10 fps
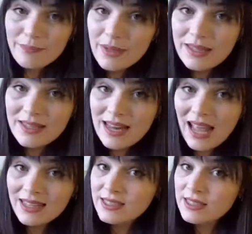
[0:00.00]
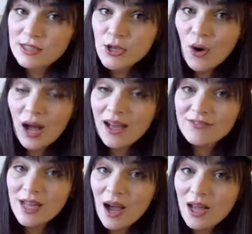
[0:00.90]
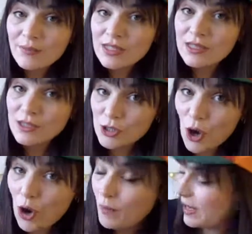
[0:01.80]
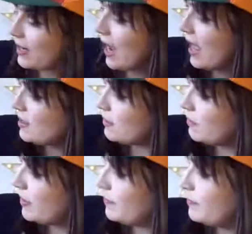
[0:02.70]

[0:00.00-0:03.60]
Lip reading: But Ned does not have time to stop and help.